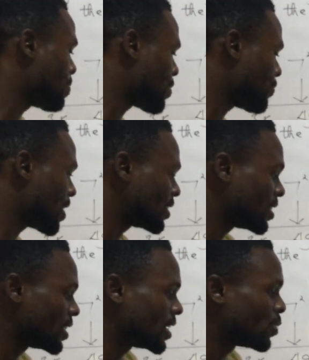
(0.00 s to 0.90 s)

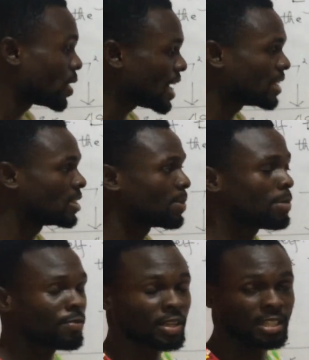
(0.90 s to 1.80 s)
perfect, whether it's a
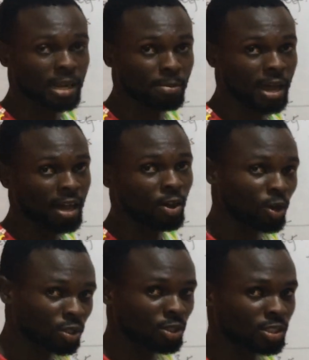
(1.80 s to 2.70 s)
perfect number
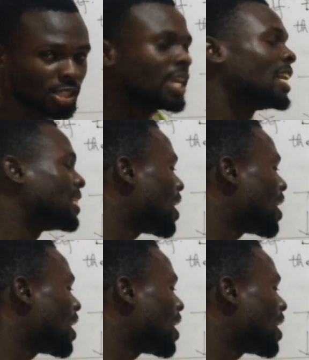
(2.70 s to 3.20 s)
or not.